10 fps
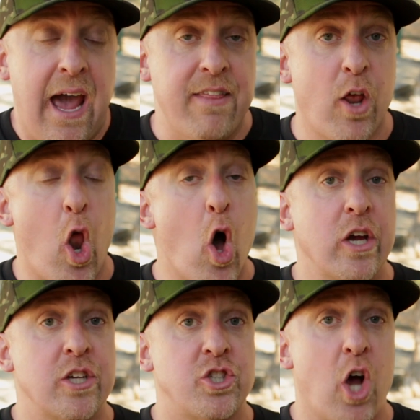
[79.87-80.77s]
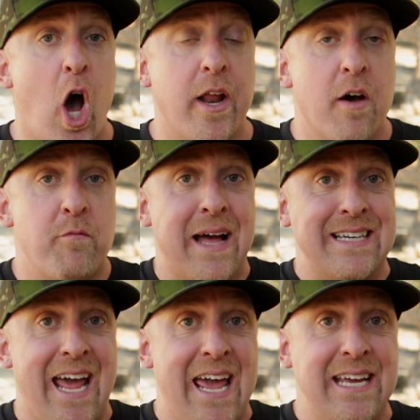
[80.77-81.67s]
Had the longest shot of my
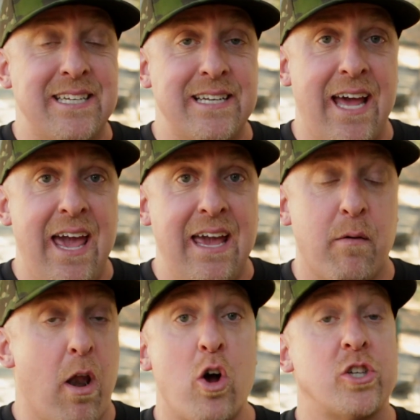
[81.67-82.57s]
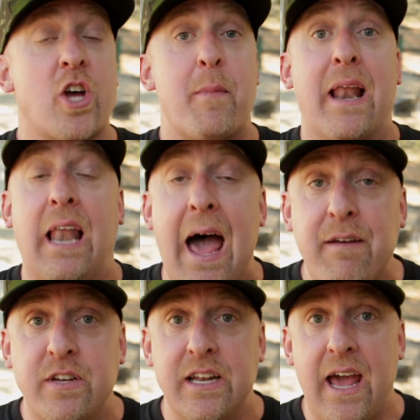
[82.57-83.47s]
day today, the longest shot of my
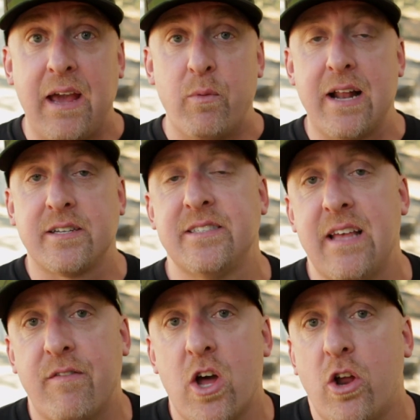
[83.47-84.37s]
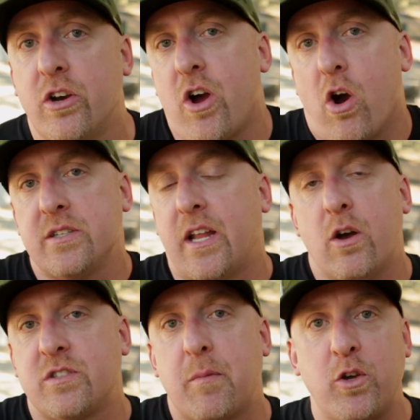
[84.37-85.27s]
life today. Went out to 700 yards. I
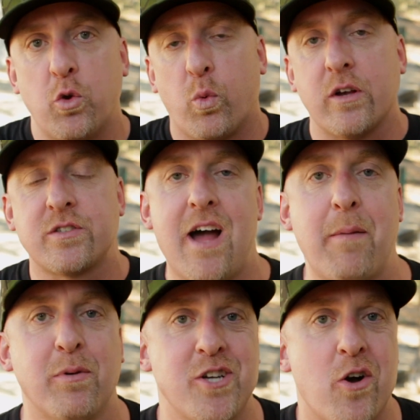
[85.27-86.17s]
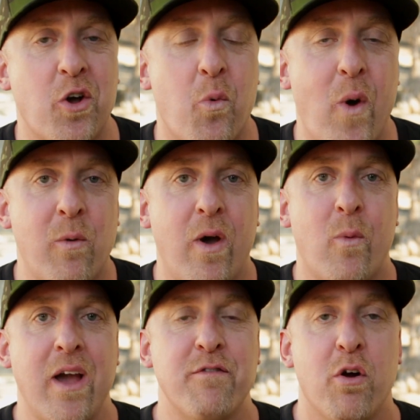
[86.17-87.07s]
know some of you real snipers, y'all can go way, way,
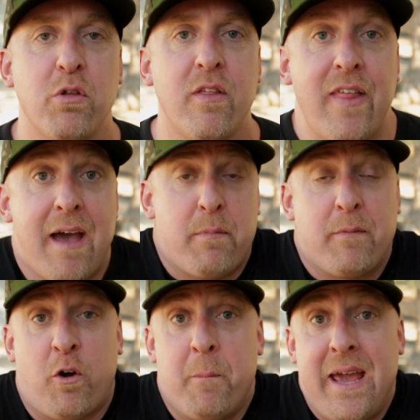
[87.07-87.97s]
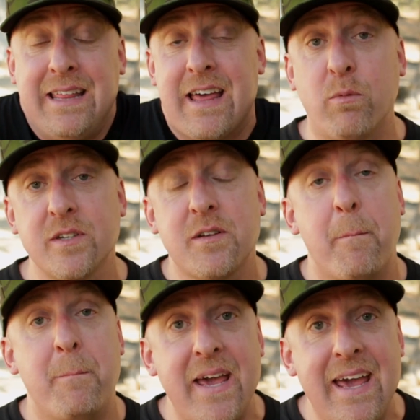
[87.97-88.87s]
way further than that. But for me, that was a
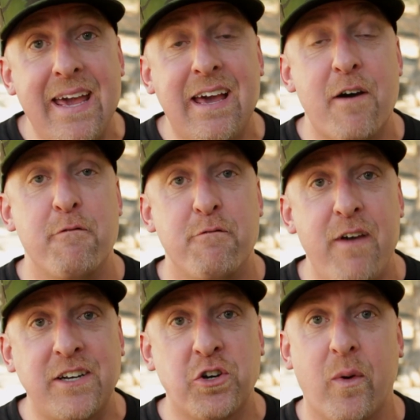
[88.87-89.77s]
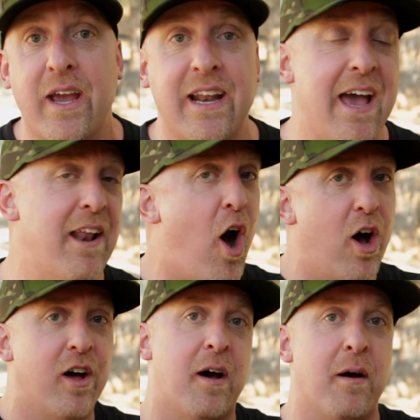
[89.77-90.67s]
big victory. And I had
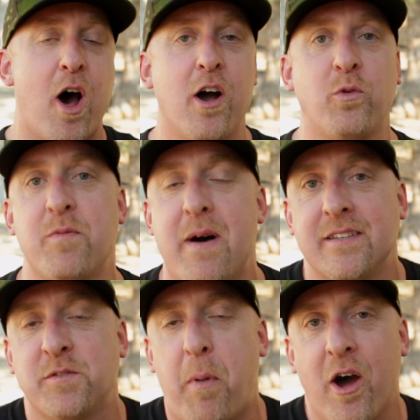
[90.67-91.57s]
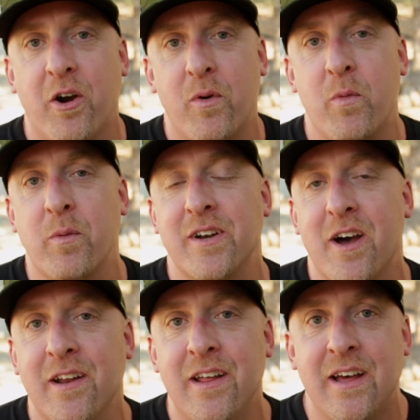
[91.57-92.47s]
a hug with my spotter when we were
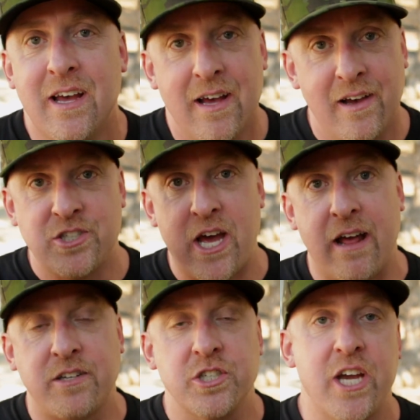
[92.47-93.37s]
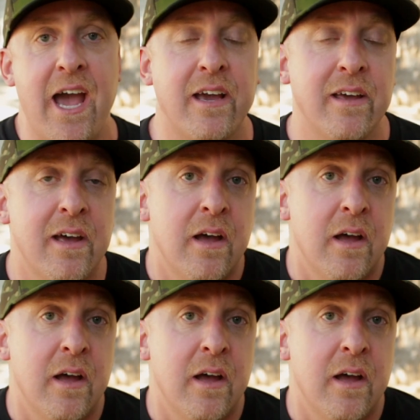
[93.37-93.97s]
done. Shout out to Jack.